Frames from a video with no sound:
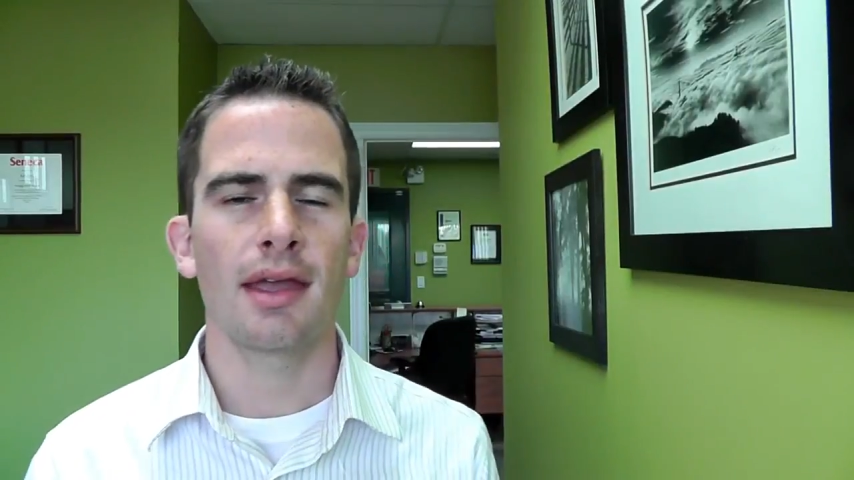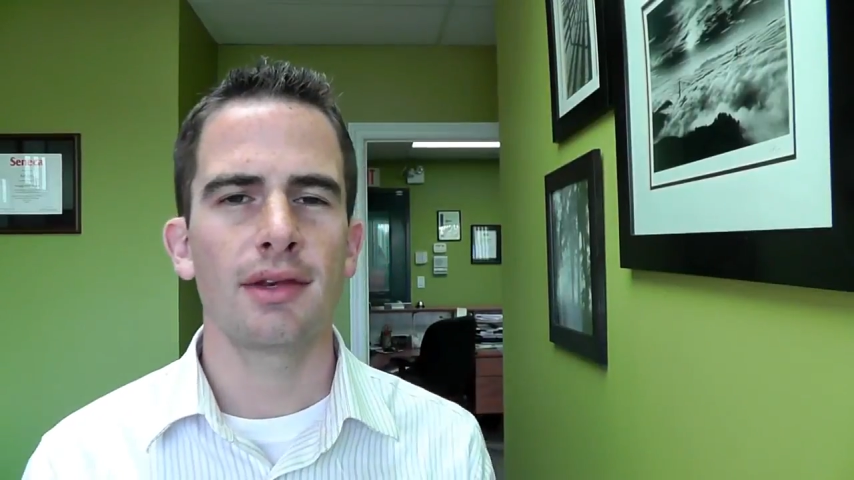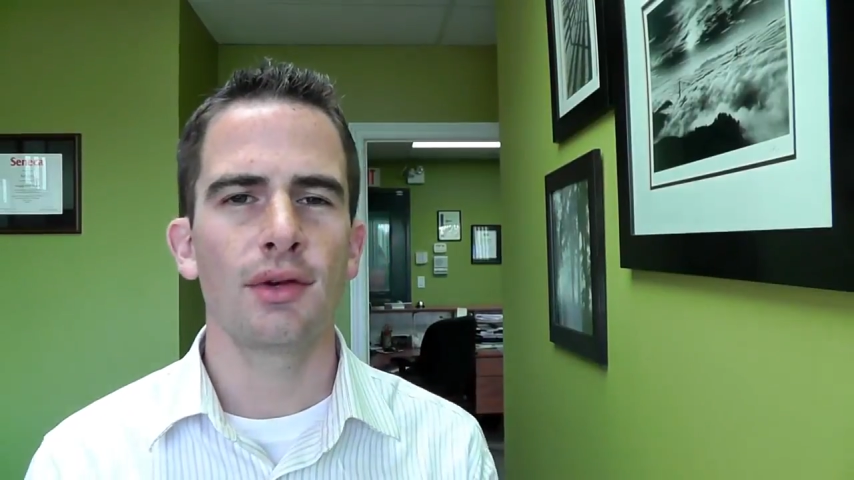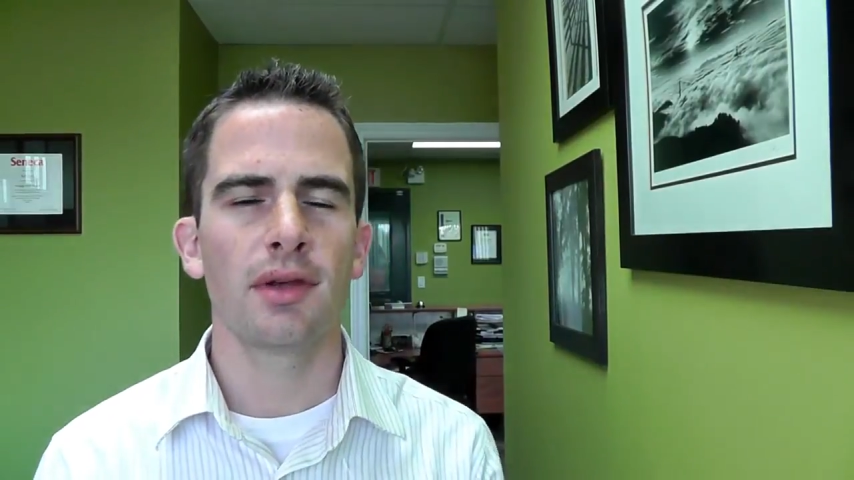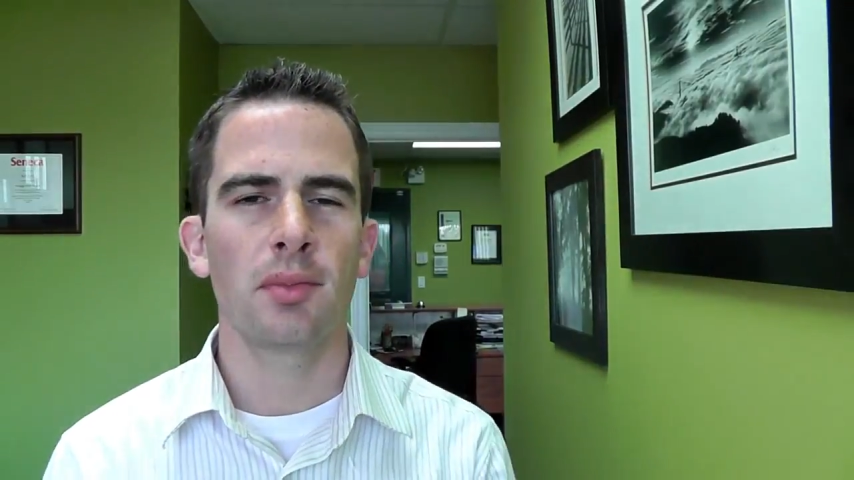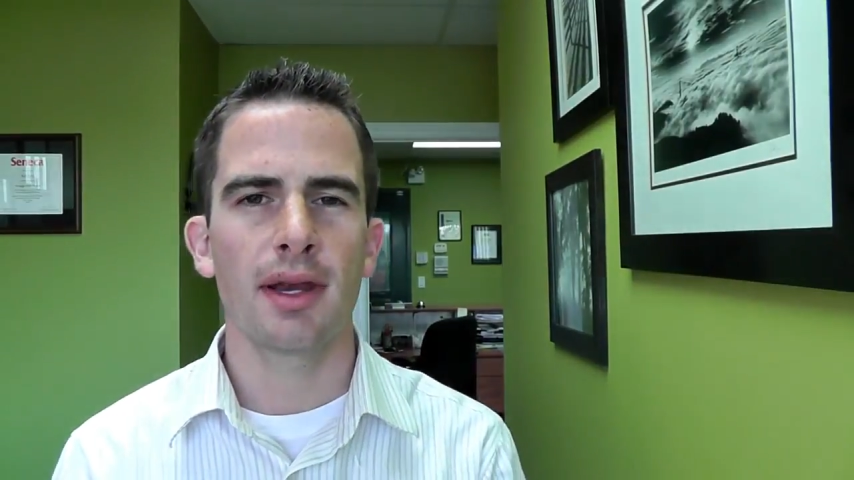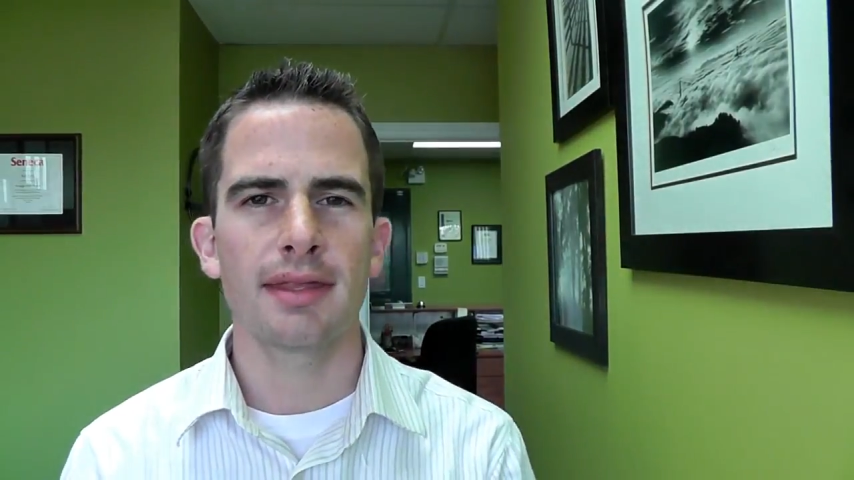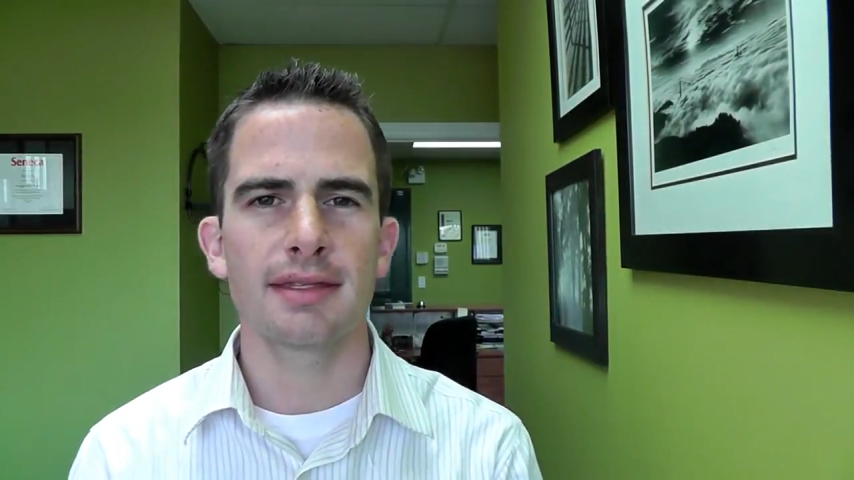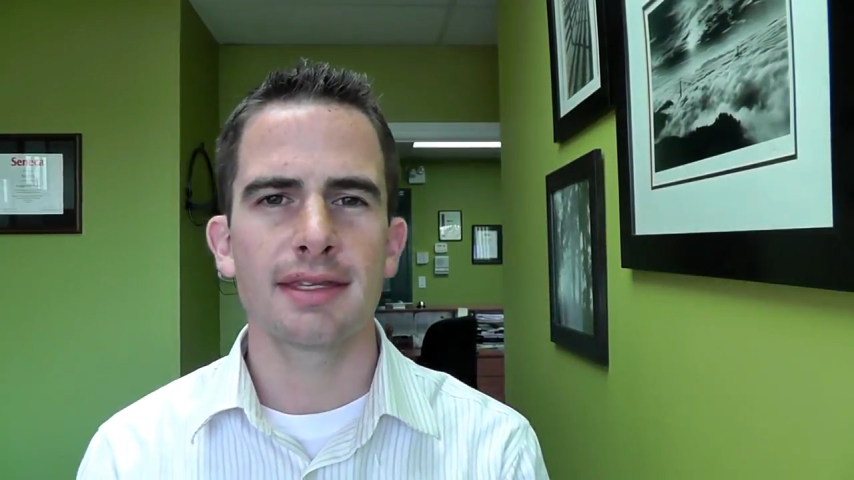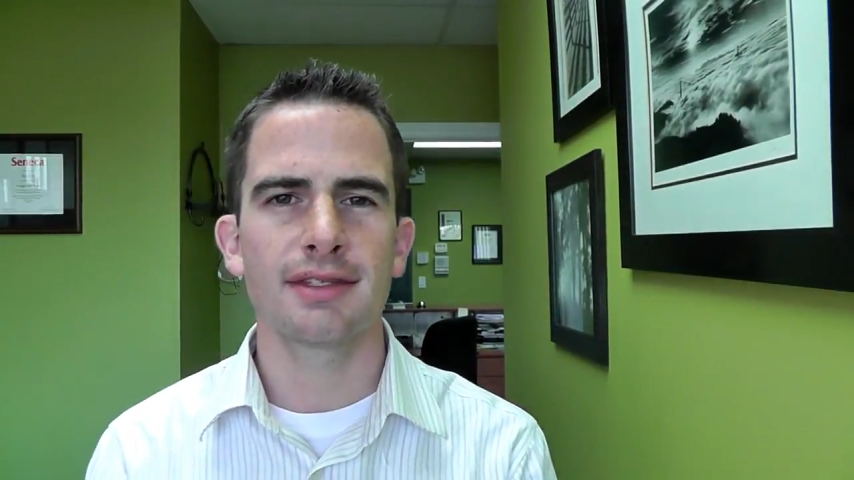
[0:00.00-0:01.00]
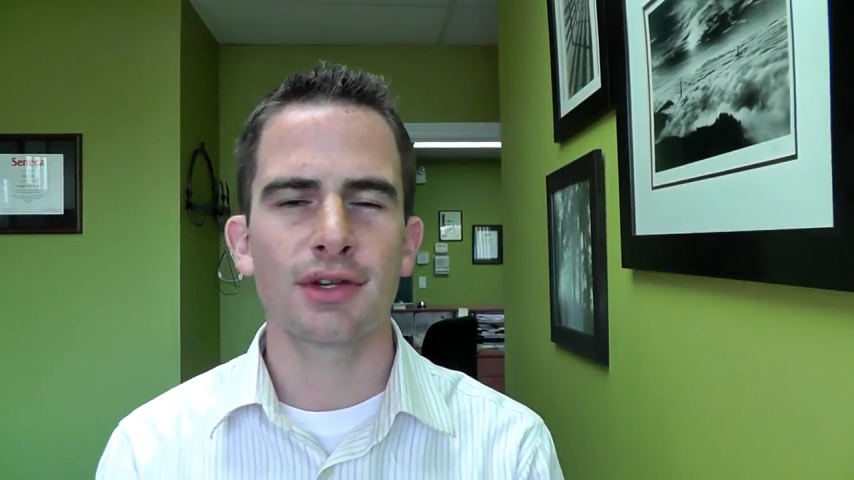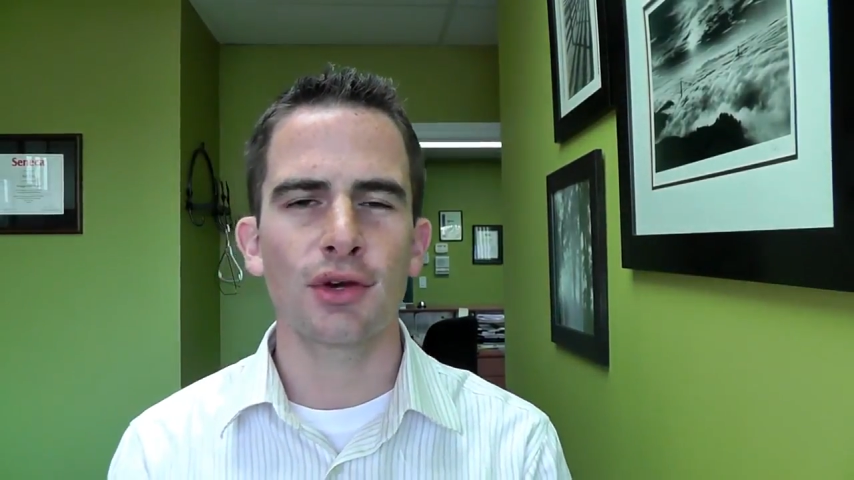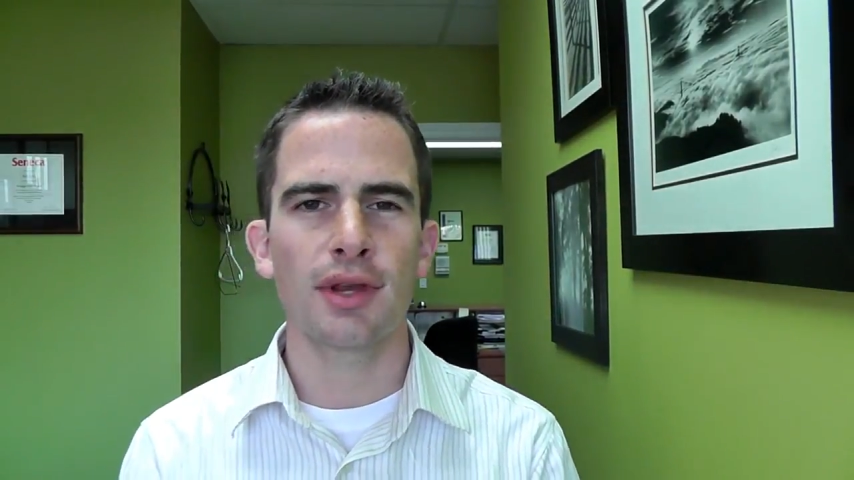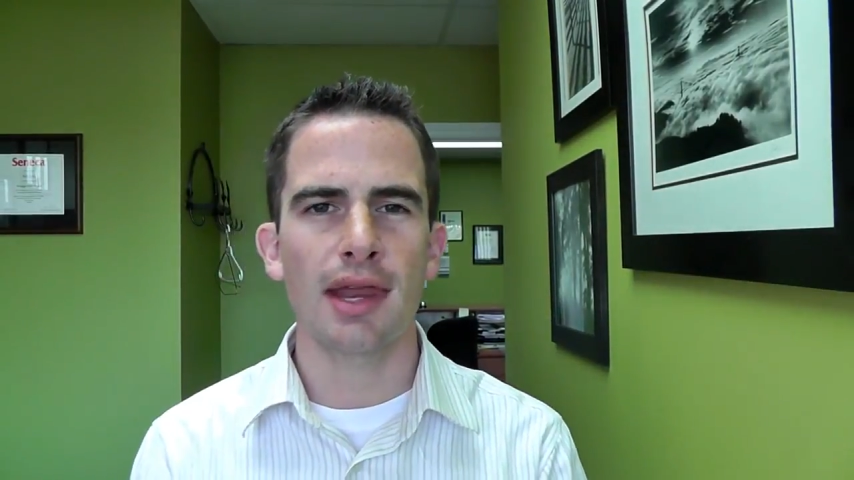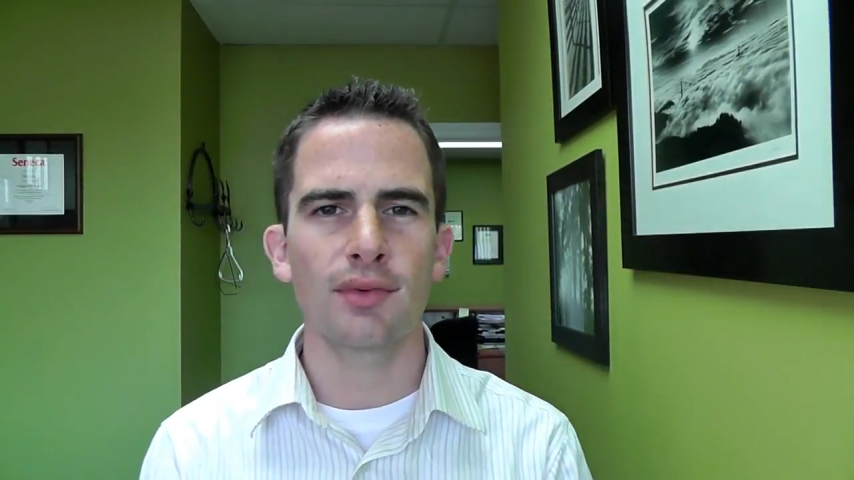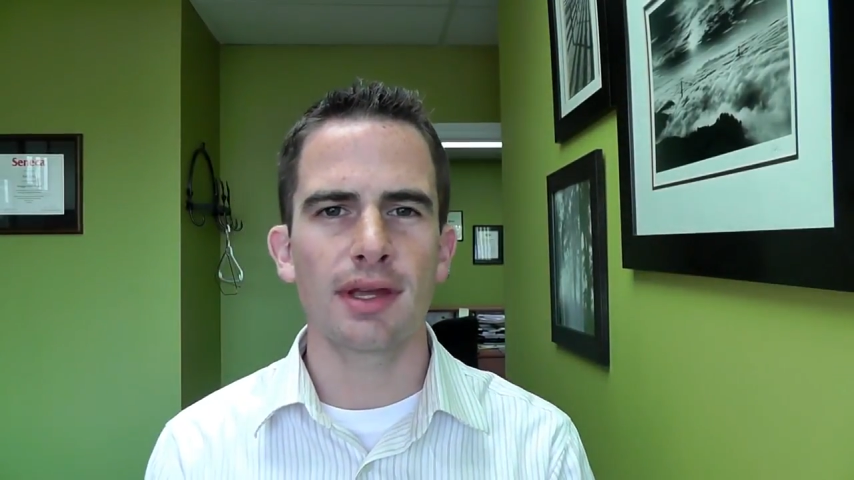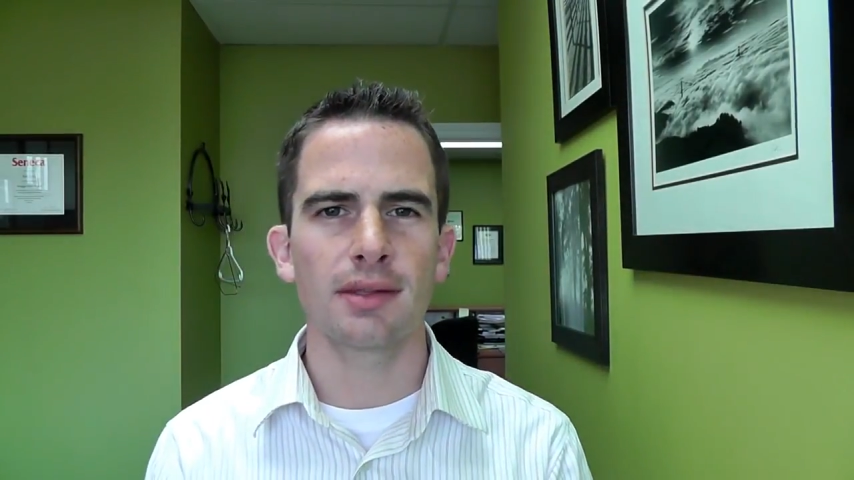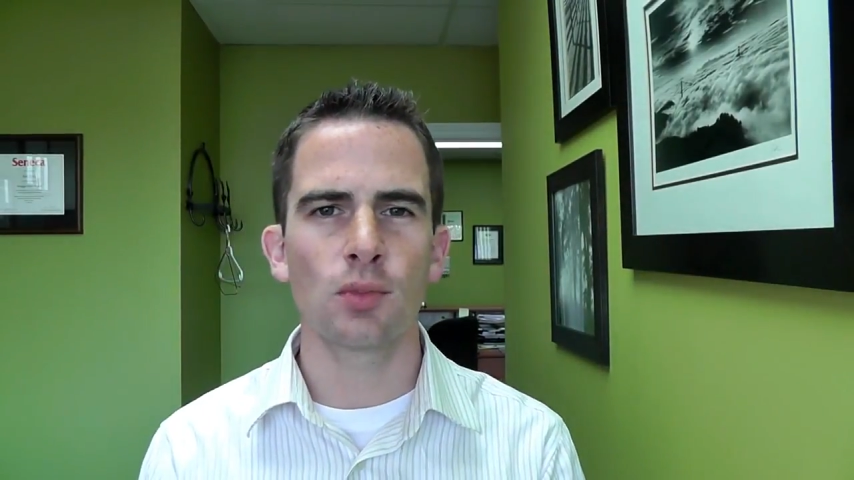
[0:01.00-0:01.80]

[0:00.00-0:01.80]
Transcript: How you doing, everybody? This is Kurt Henry at